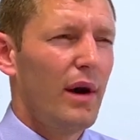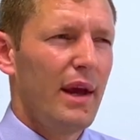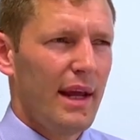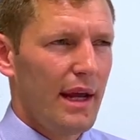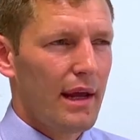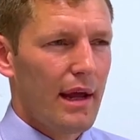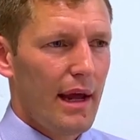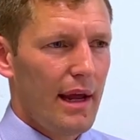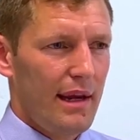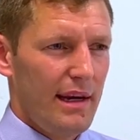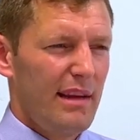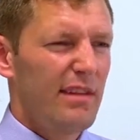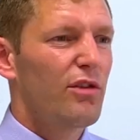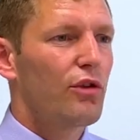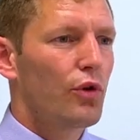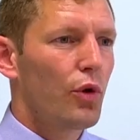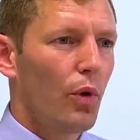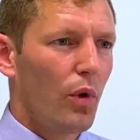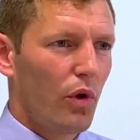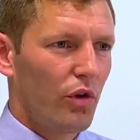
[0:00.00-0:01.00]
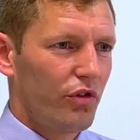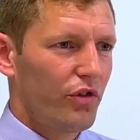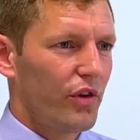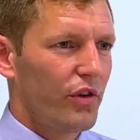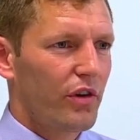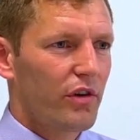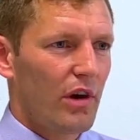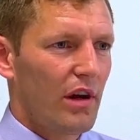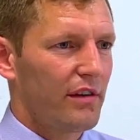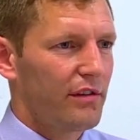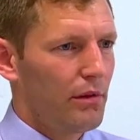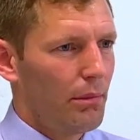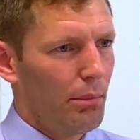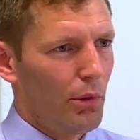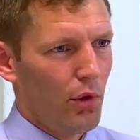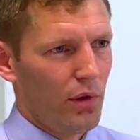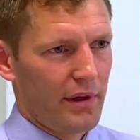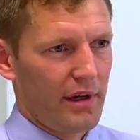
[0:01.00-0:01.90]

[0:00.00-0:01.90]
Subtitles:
So it's 200 across